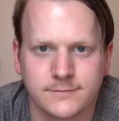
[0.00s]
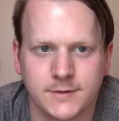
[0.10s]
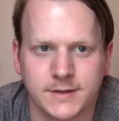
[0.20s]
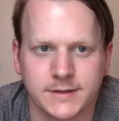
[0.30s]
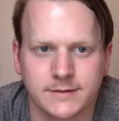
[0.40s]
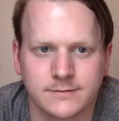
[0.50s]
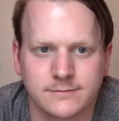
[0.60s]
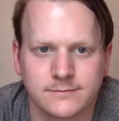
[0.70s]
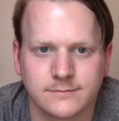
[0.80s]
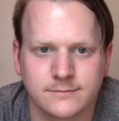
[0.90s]
Like
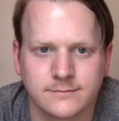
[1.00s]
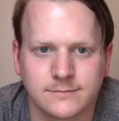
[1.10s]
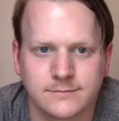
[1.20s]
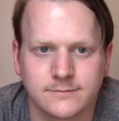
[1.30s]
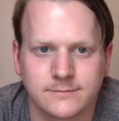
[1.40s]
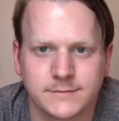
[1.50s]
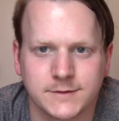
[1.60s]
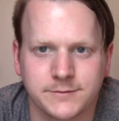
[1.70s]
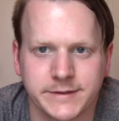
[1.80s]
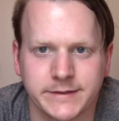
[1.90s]

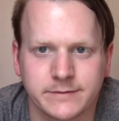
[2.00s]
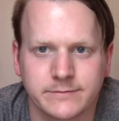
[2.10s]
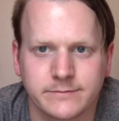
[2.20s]
3.